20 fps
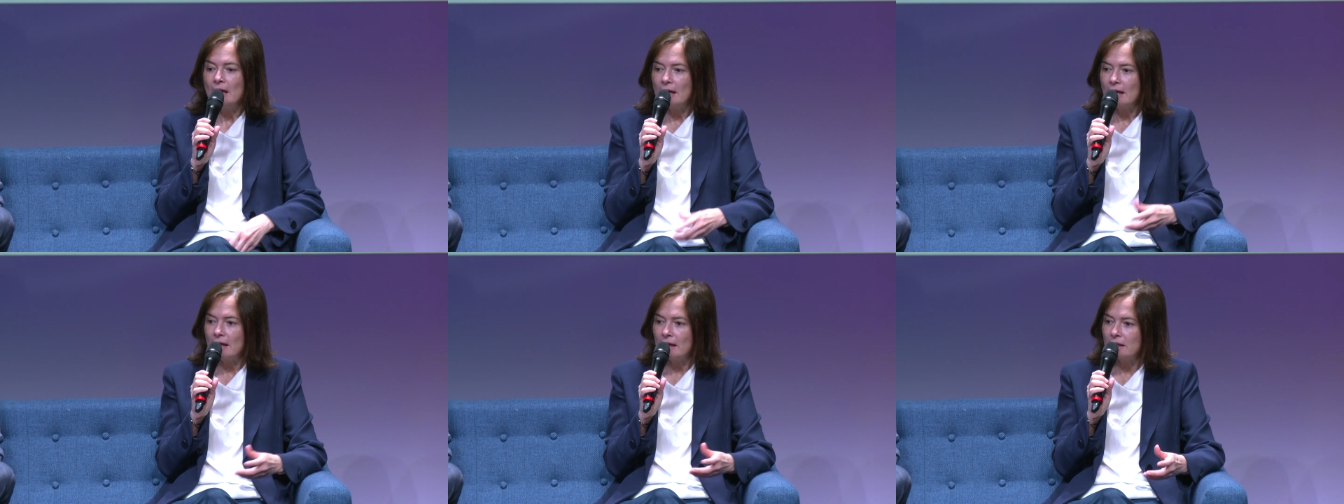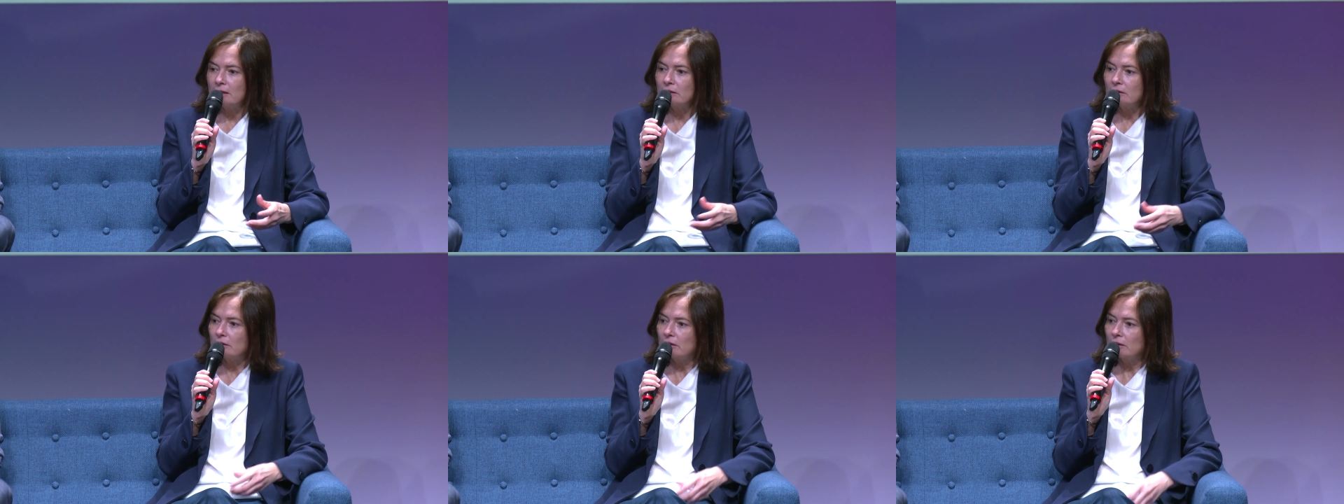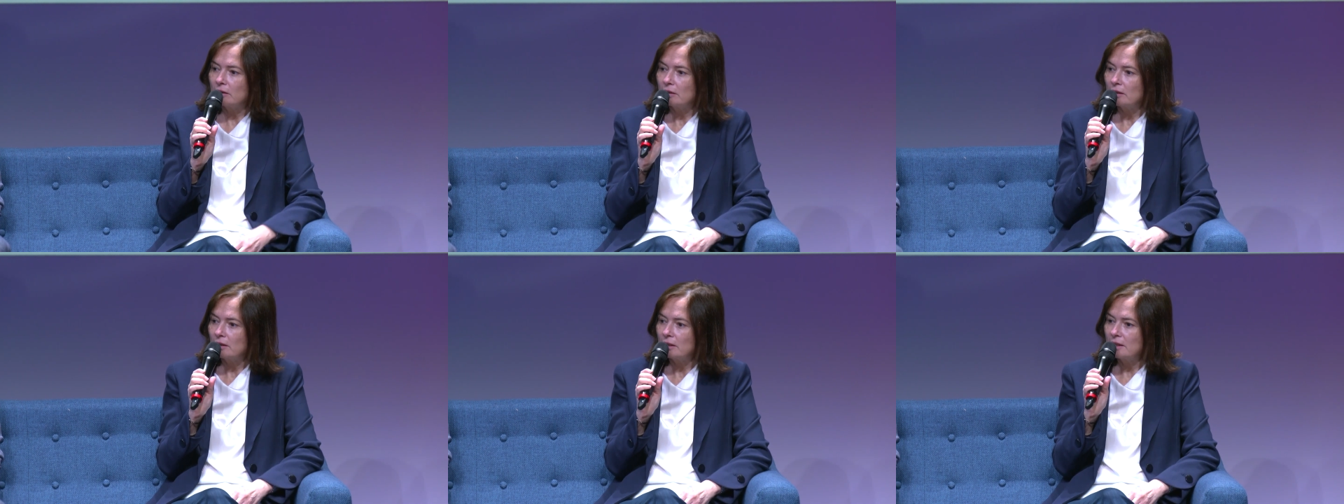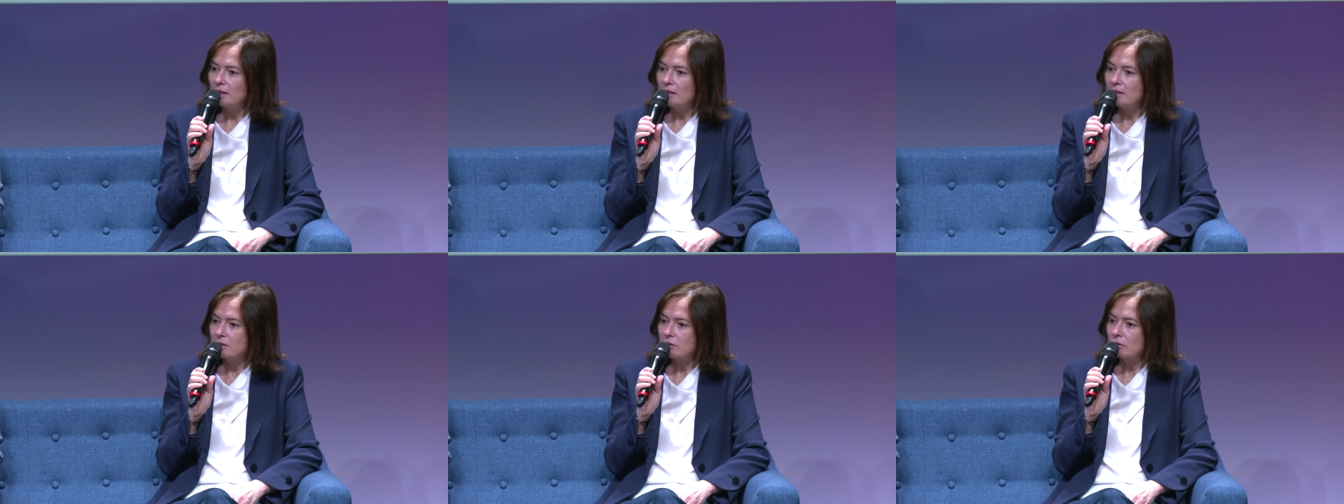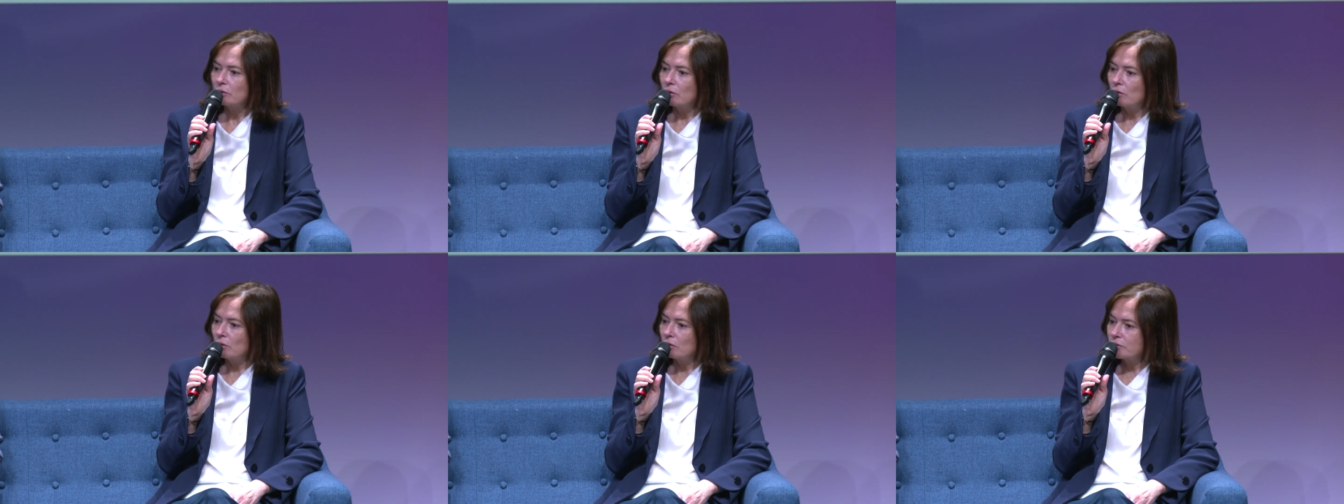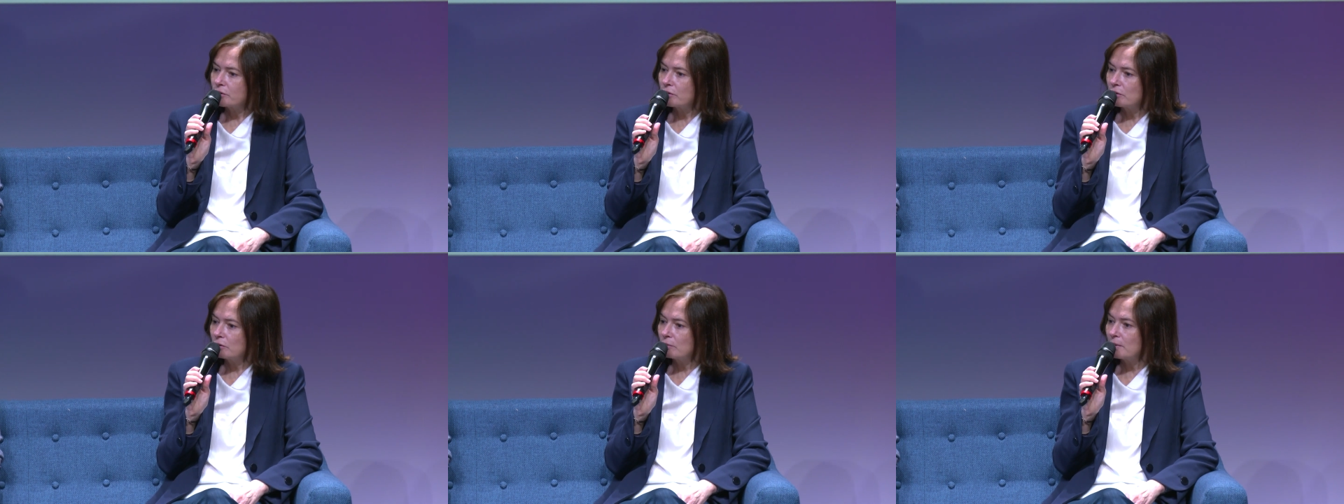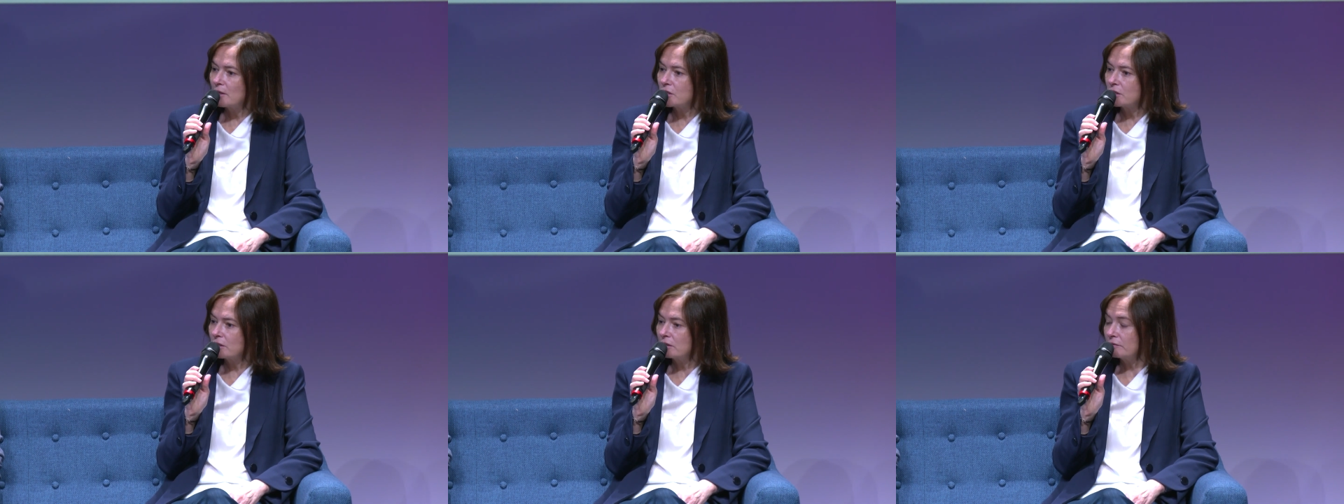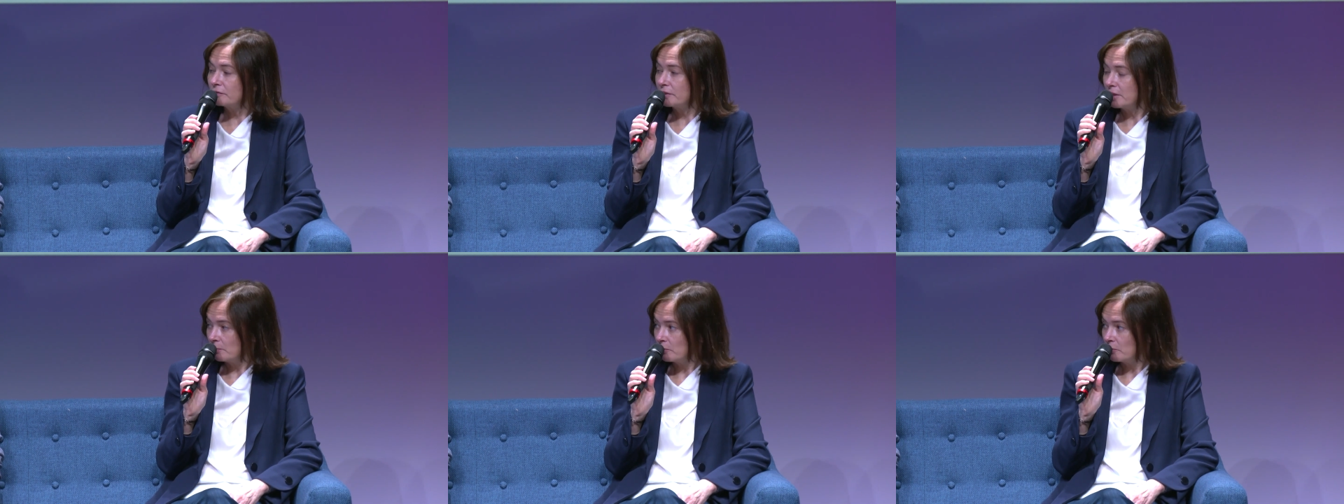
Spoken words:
And it's also a question of